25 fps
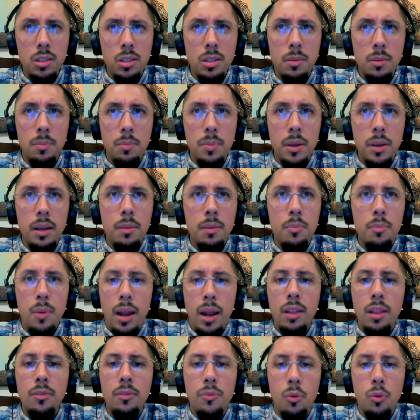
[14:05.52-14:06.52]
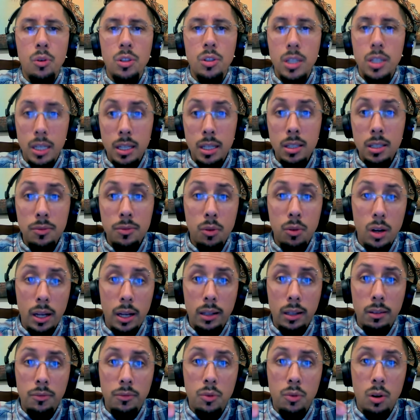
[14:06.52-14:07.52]
a big brand for teas, for
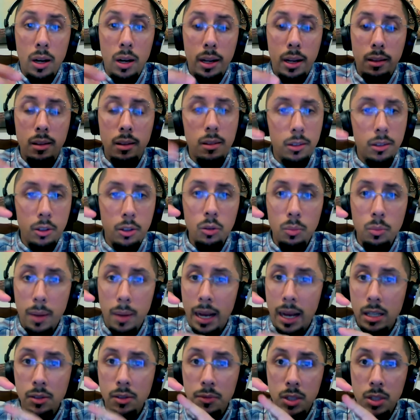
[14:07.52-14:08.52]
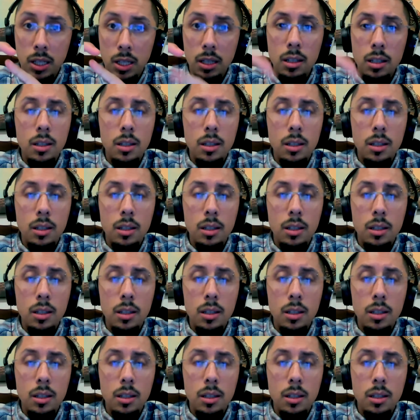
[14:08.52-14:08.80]
like the little bags of tea.